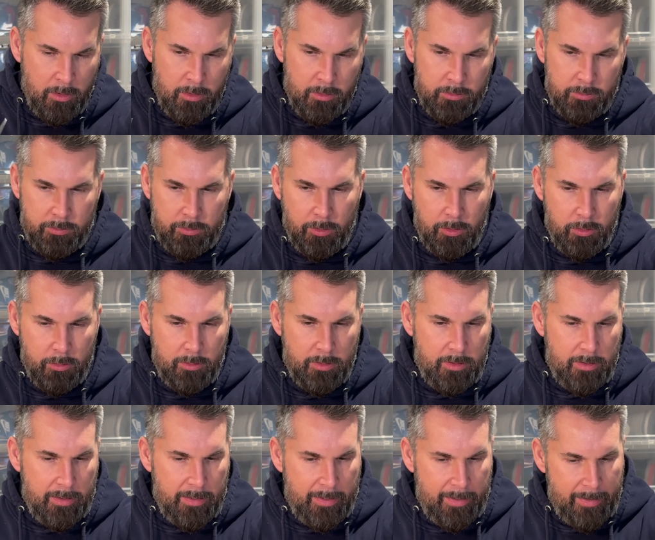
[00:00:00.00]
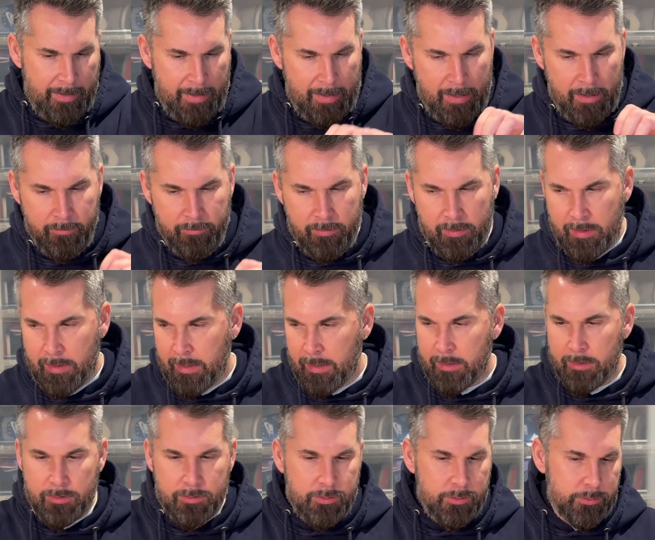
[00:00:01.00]
So I have a
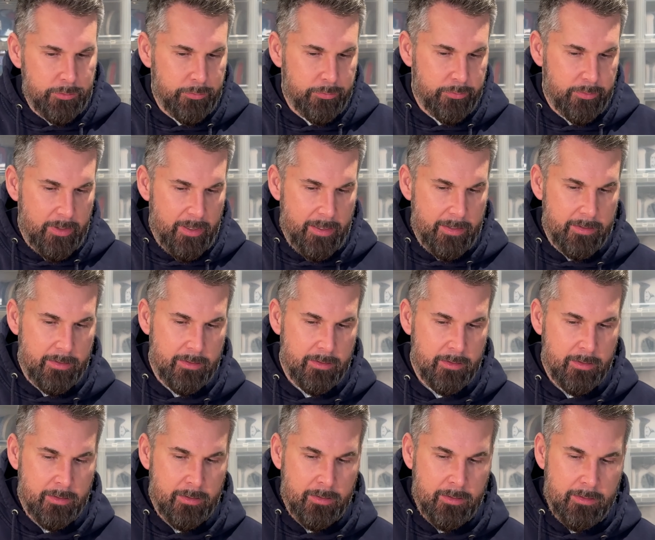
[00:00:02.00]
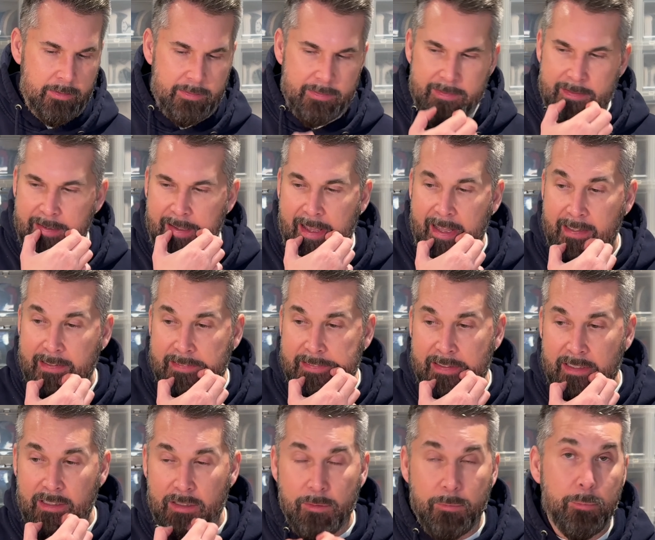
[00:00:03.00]
good friend that
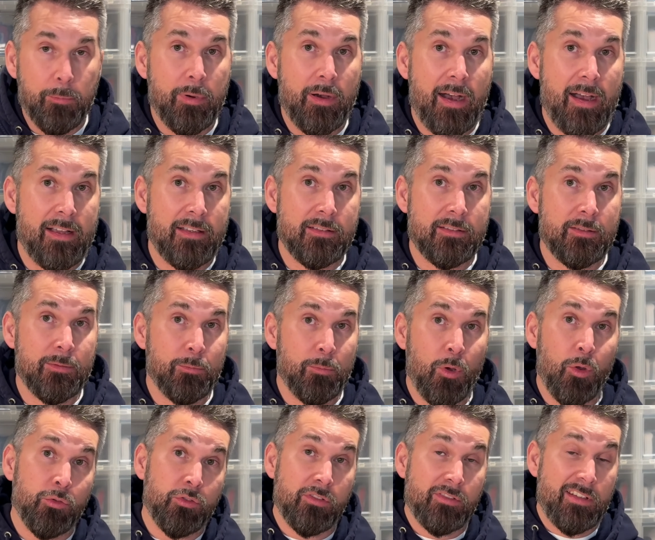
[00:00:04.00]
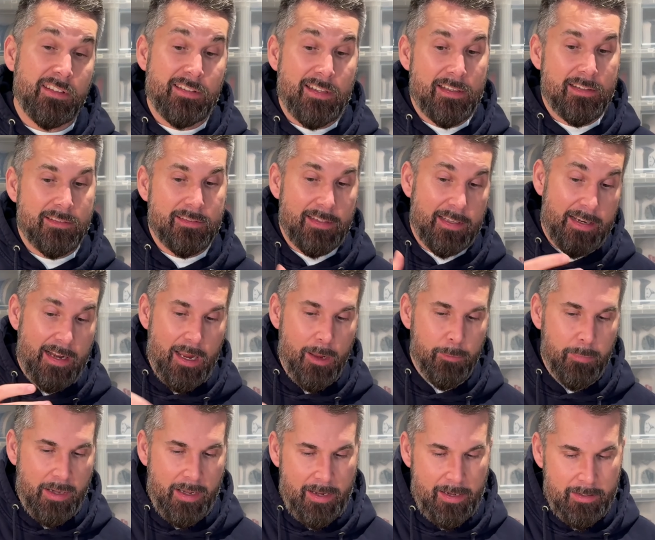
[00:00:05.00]
buys most of the things that I
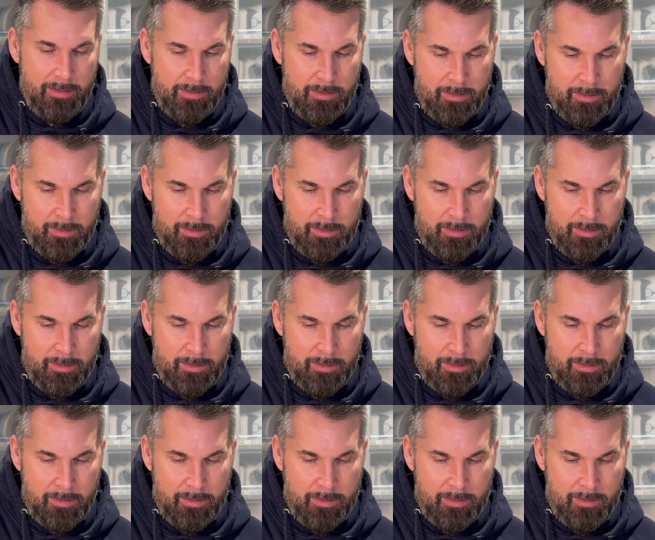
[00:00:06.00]
buy.